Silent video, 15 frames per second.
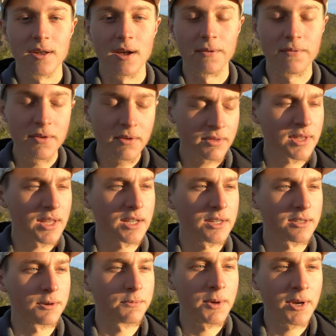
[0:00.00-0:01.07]
a few
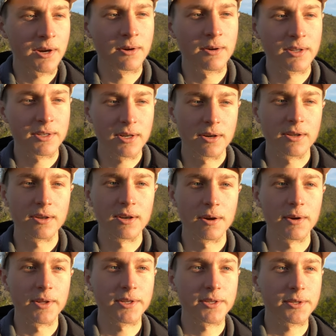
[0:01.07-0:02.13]
things that we are going to start to
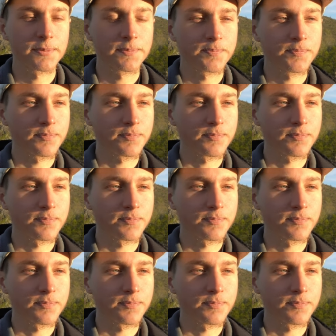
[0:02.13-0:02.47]
notice